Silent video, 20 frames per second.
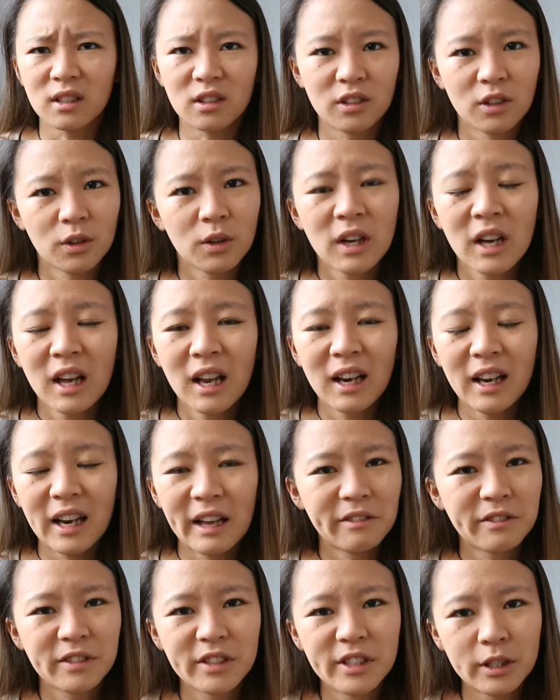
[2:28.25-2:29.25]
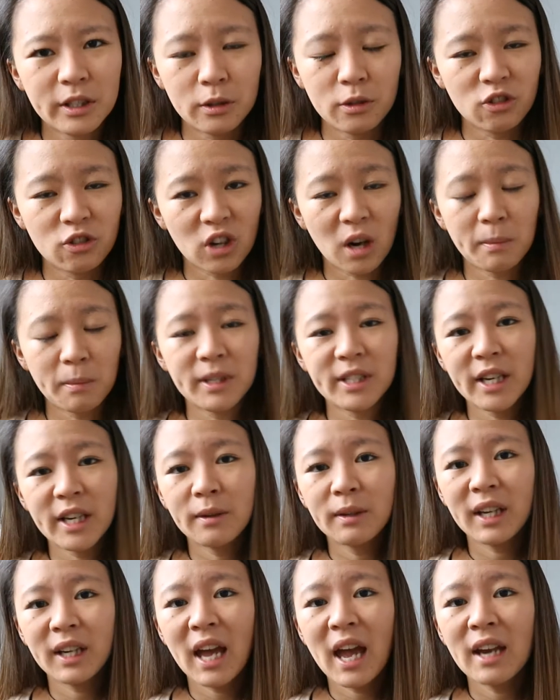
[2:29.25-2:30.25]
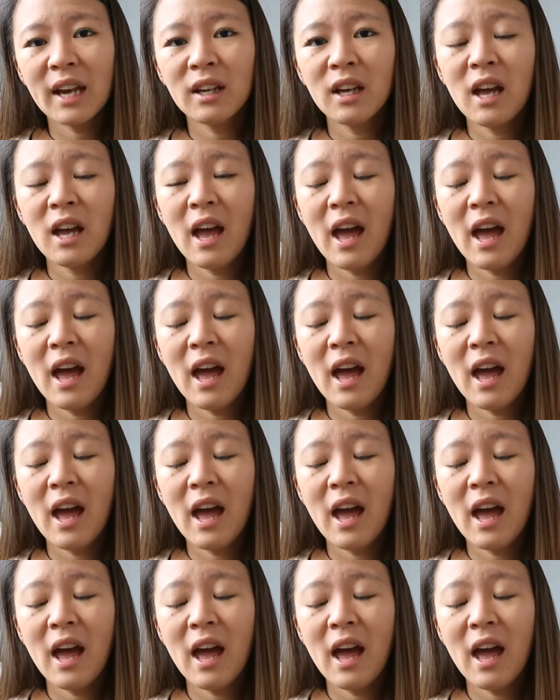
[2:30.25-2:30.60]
I don't know, left to drop it down again,